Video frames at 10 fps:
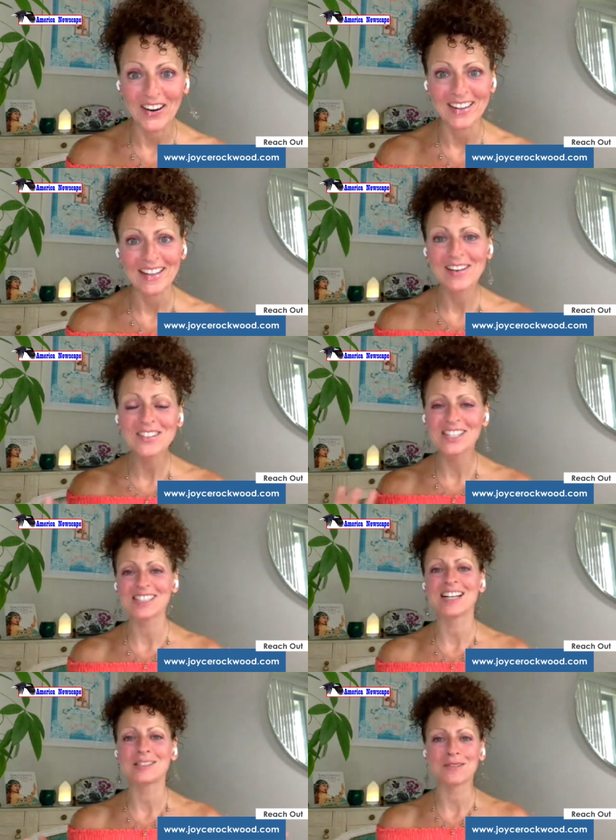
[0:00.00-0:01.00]
Like, who just
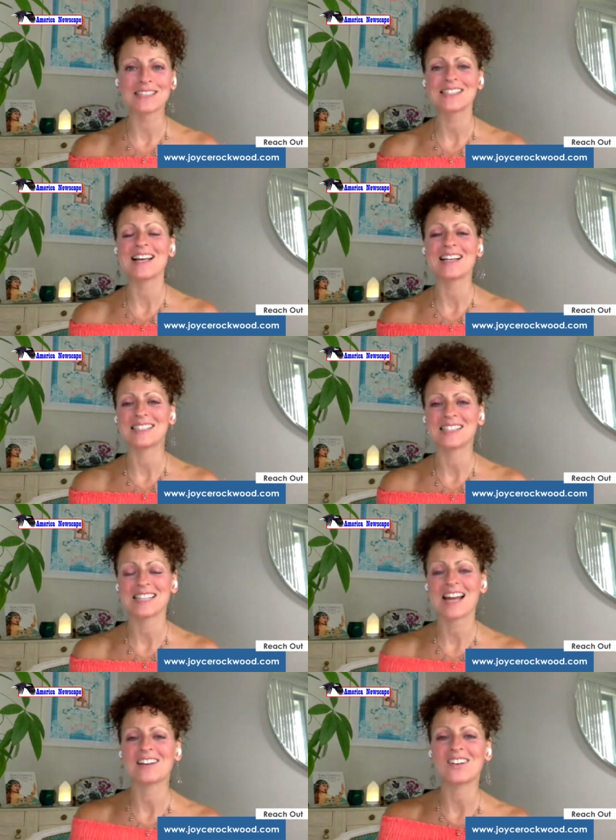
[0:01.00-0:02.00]
has one slice? It's
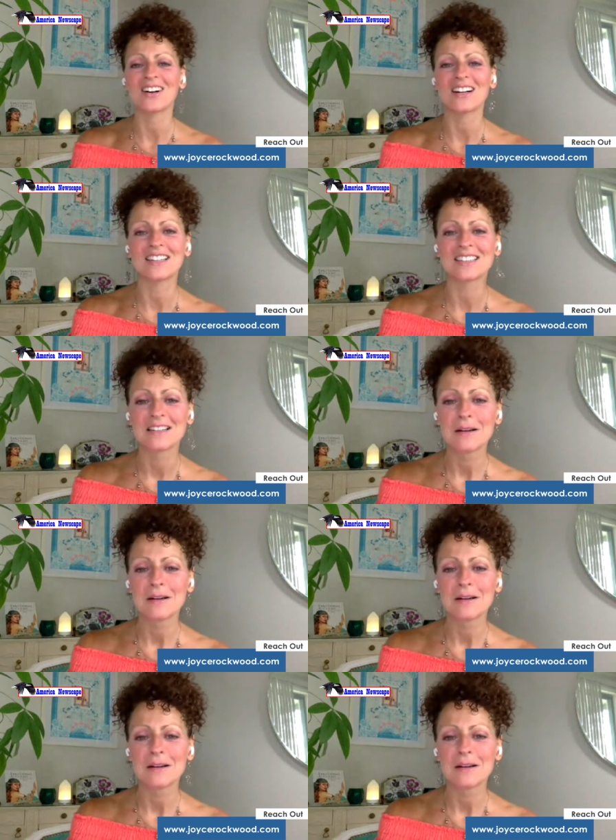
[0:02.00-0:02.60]
kind of hard.